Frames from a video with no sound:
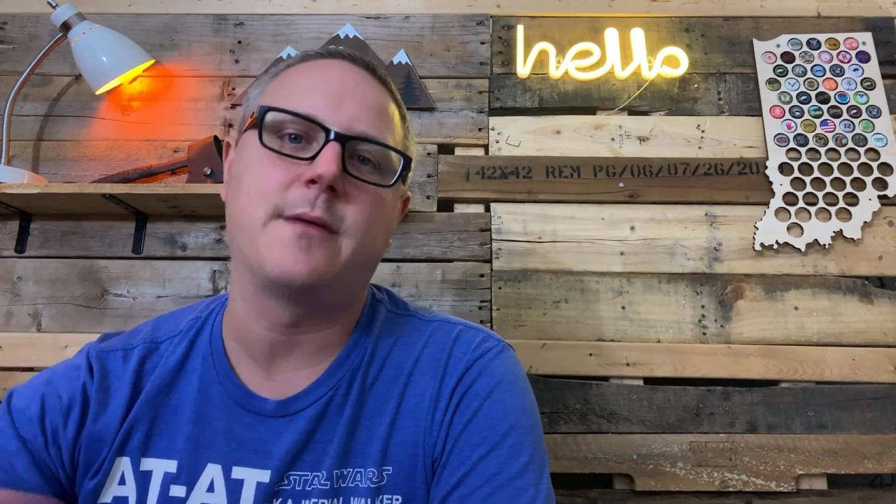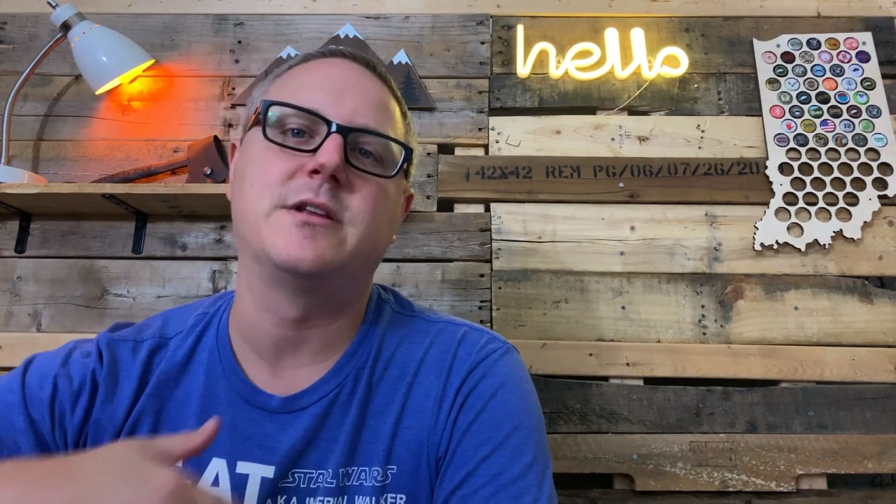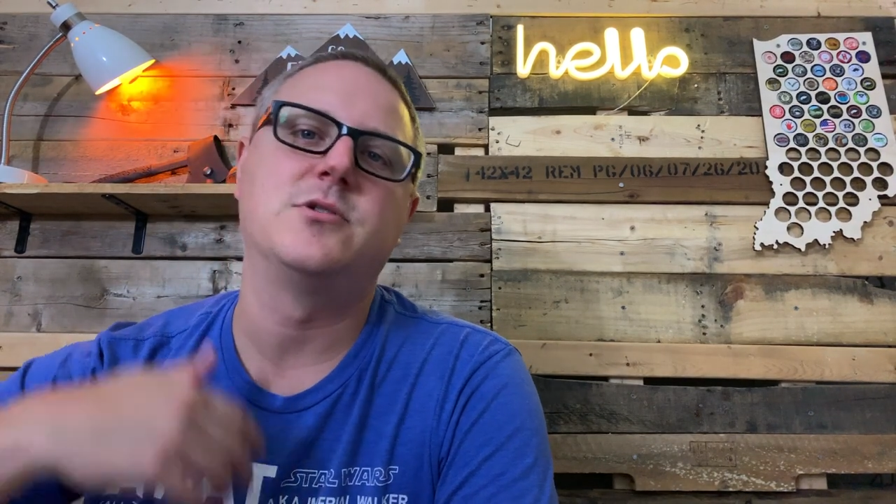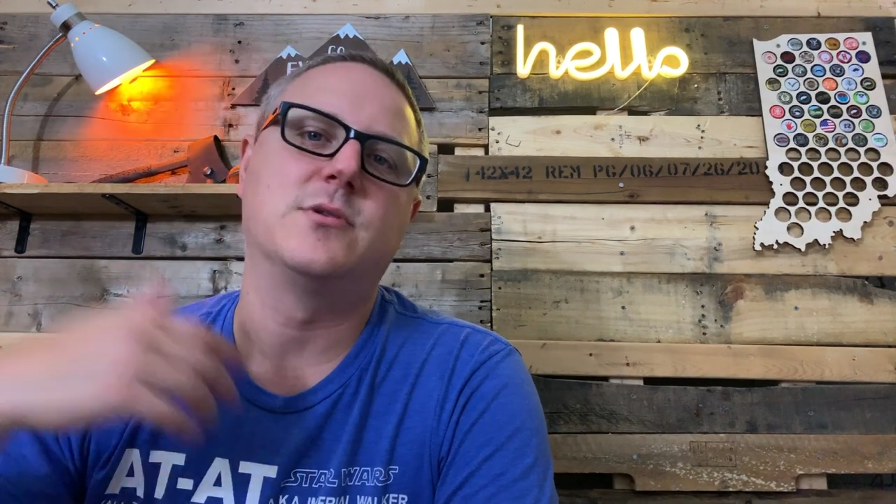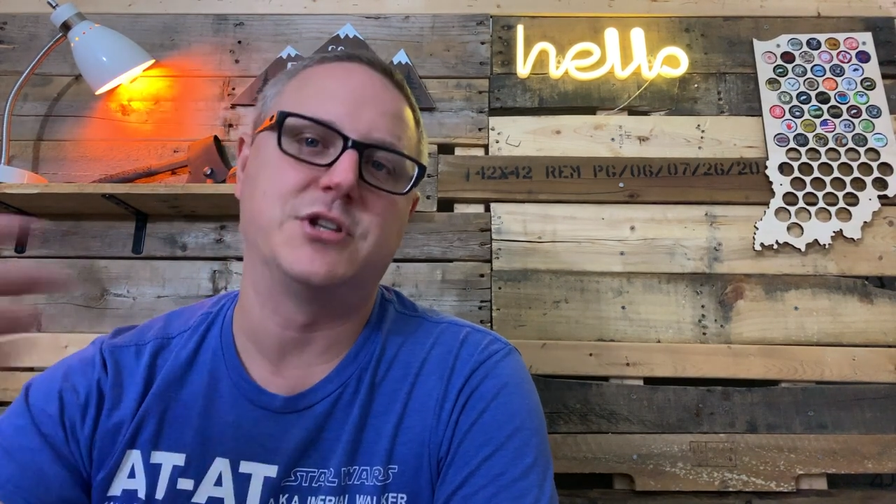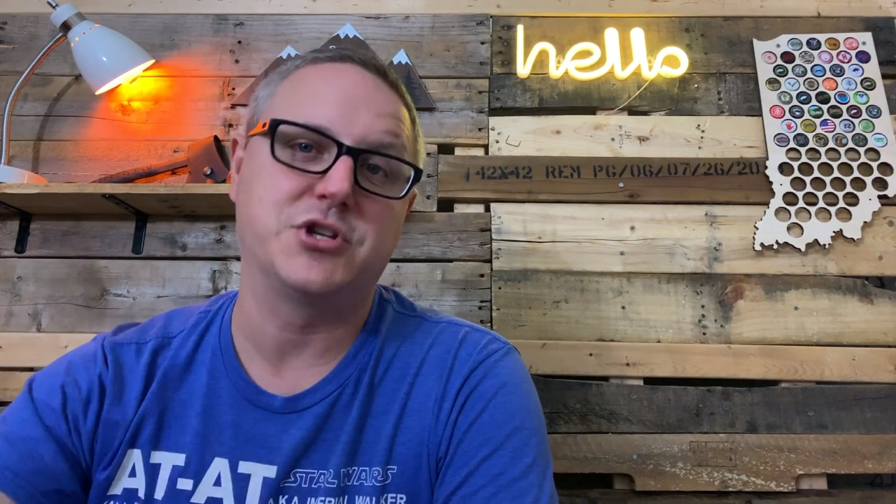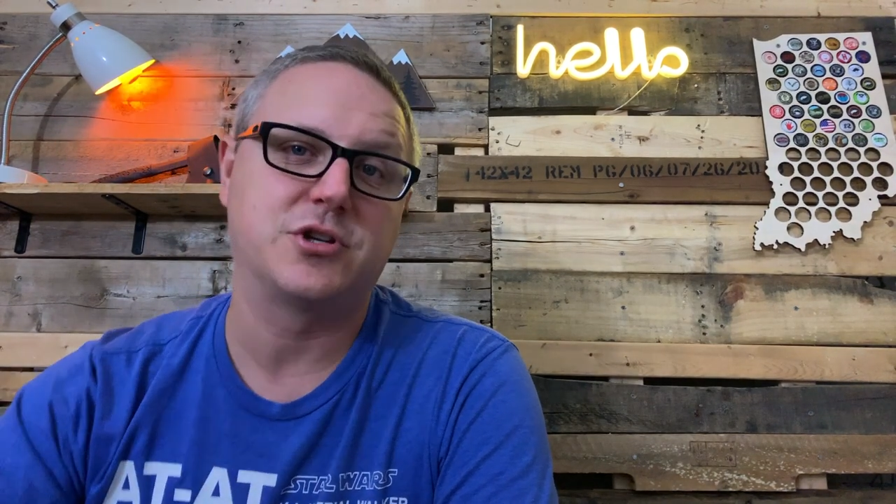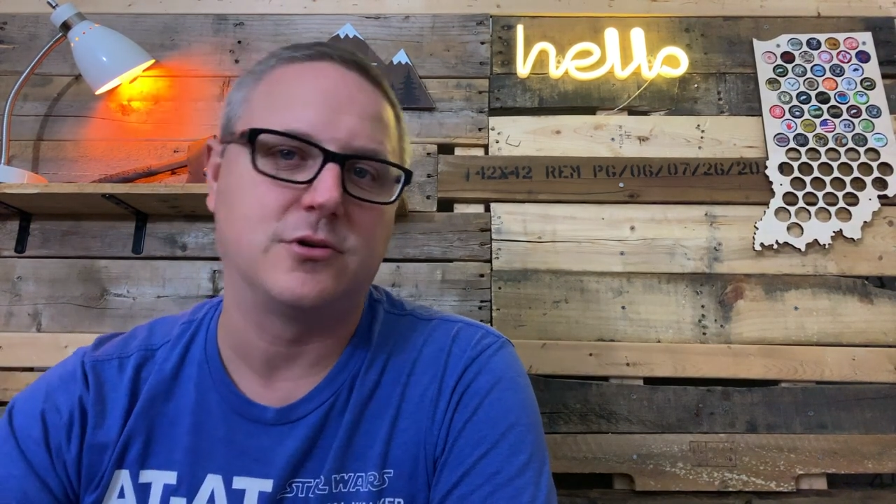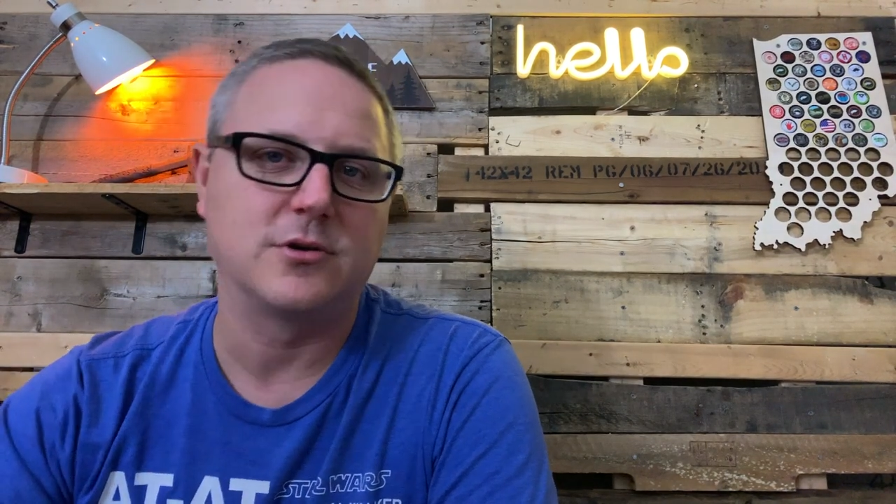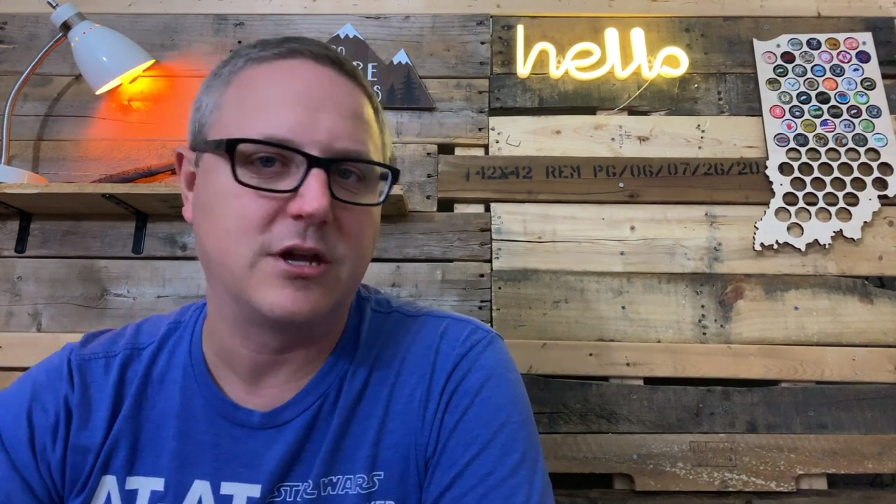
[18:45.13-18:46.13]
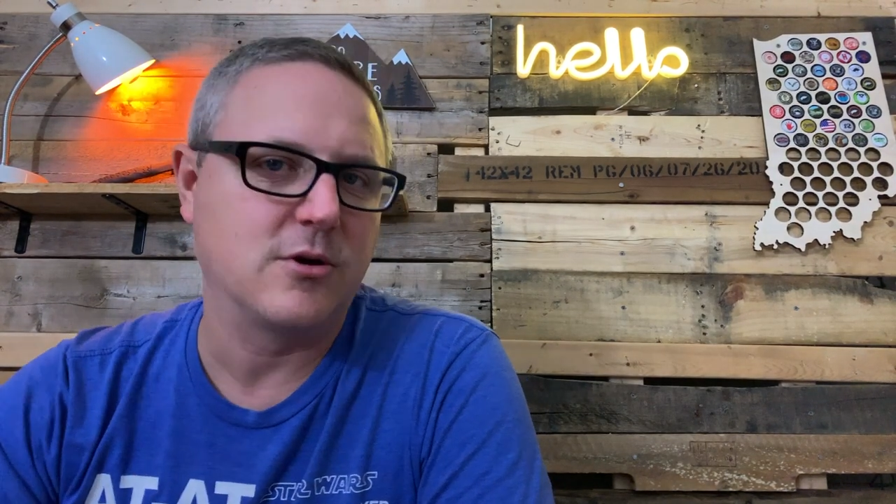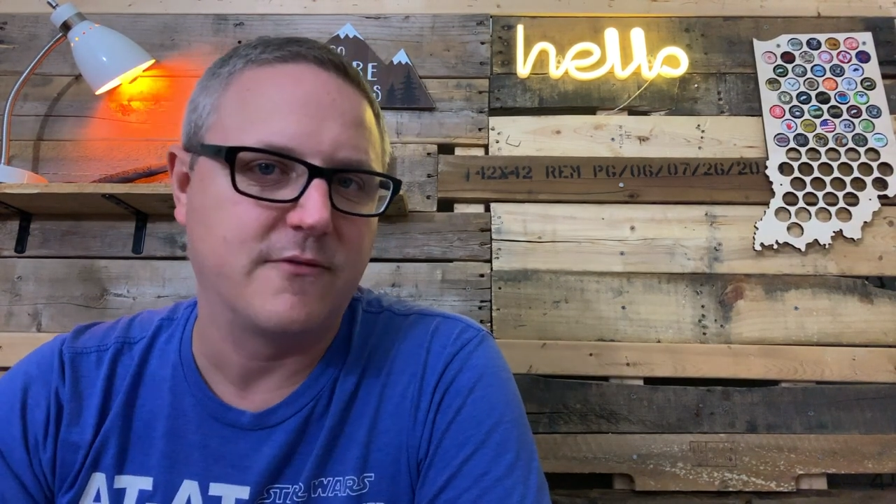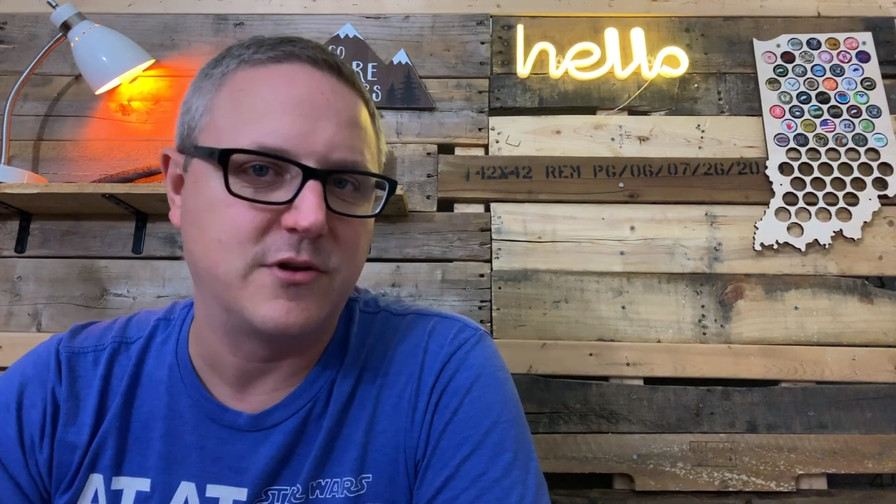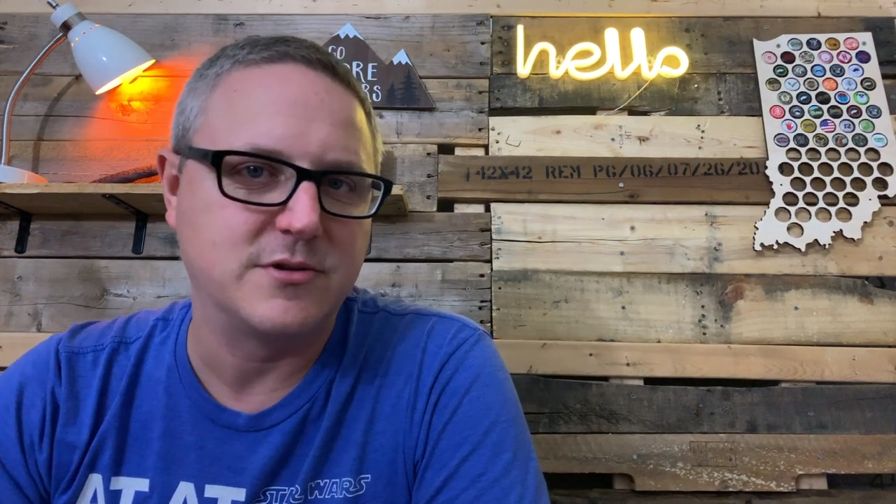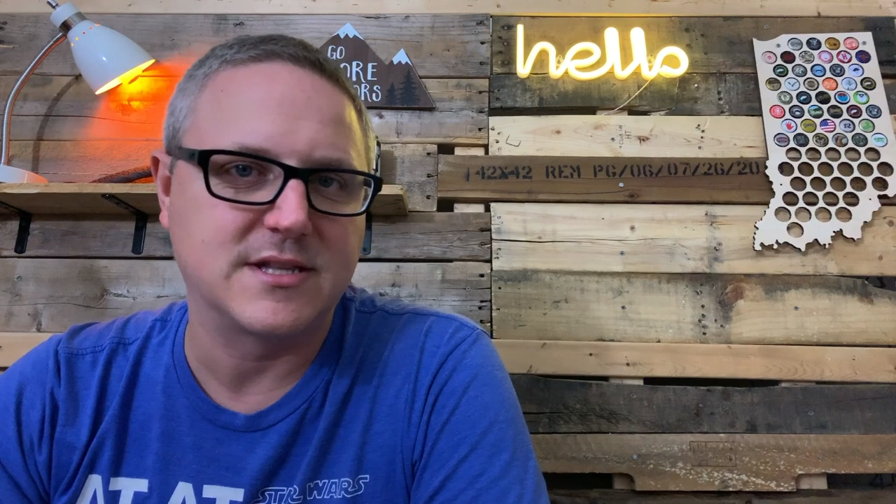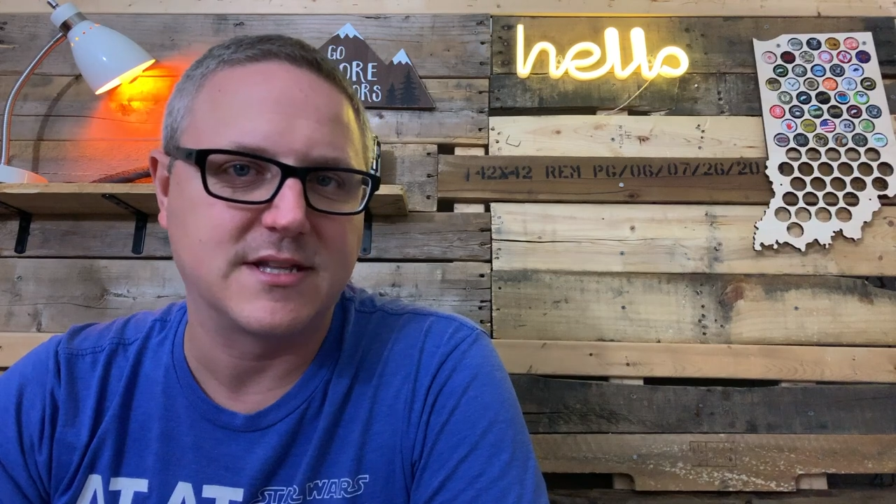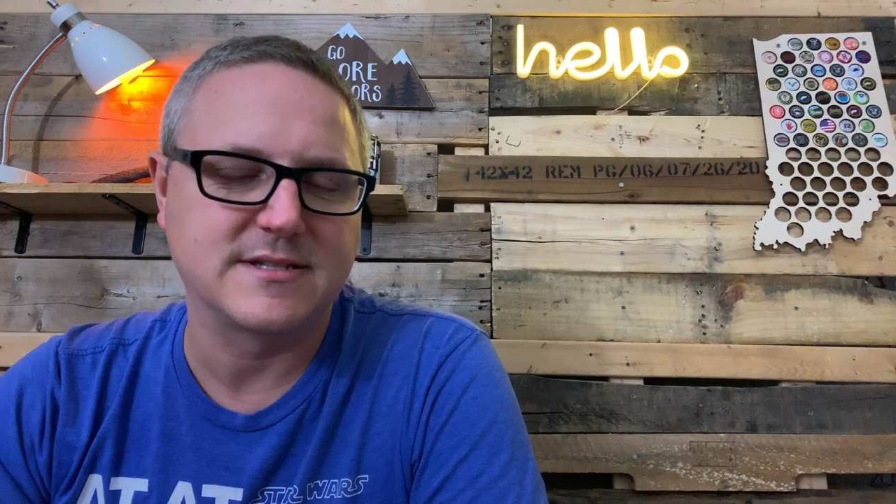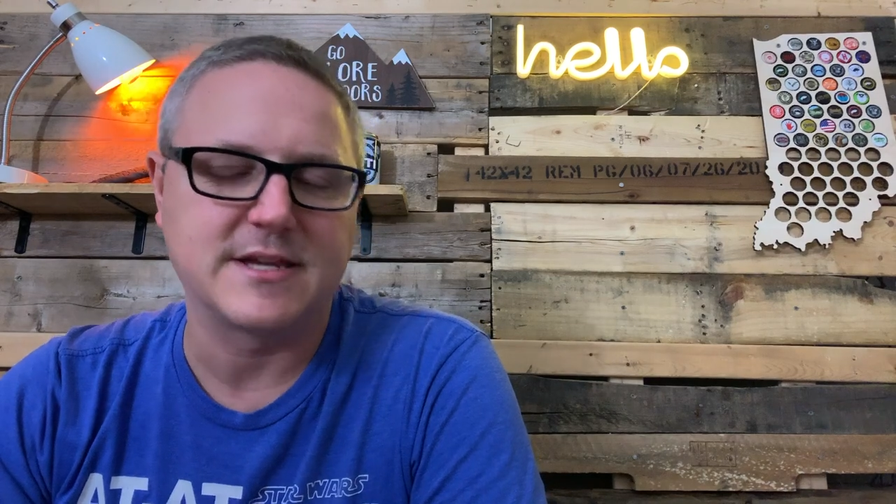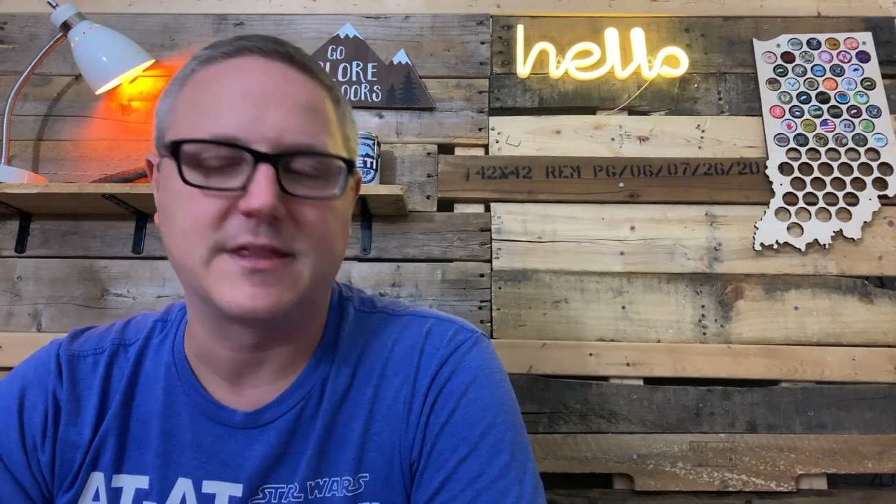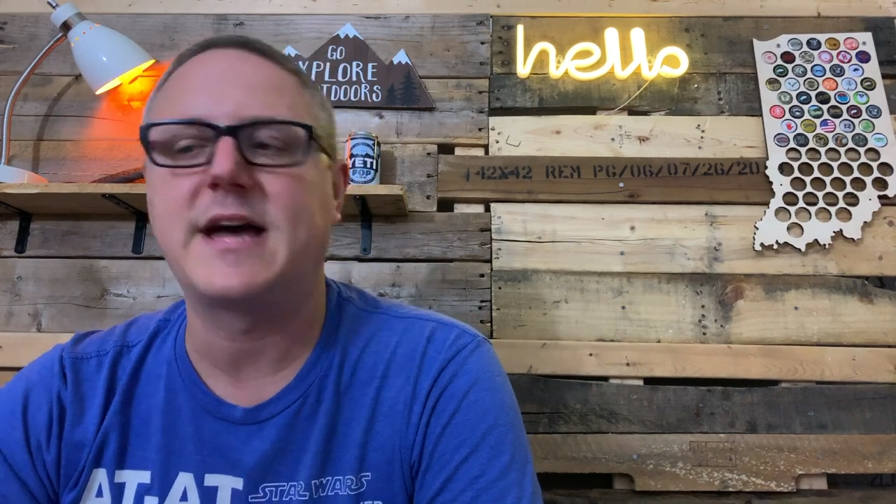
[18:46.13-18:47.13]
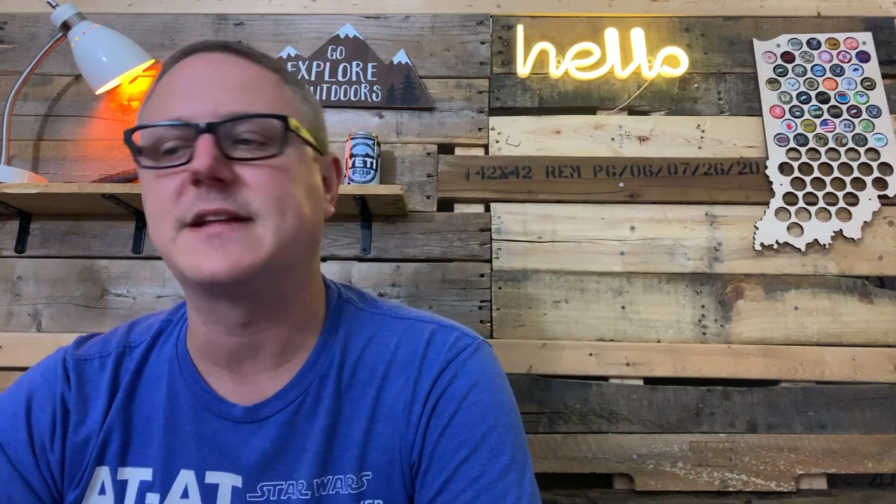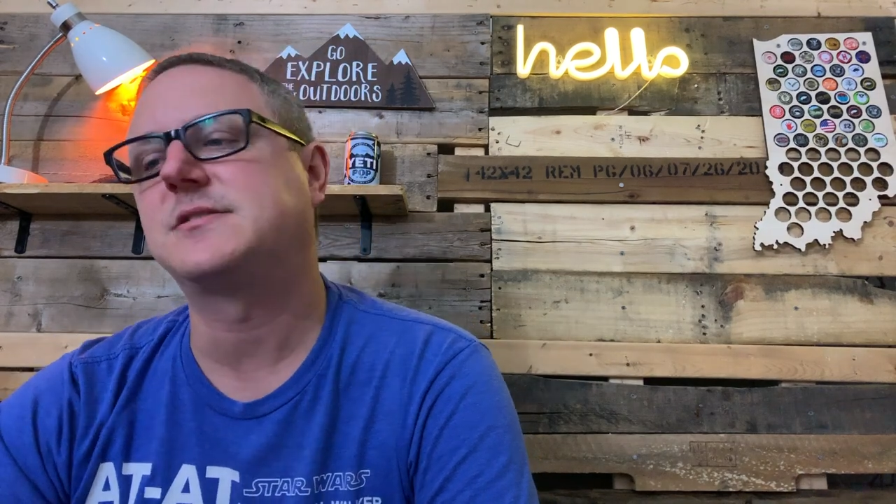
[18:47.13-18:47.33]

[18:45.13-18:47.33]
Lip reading: I do additional gear reviews and things like that.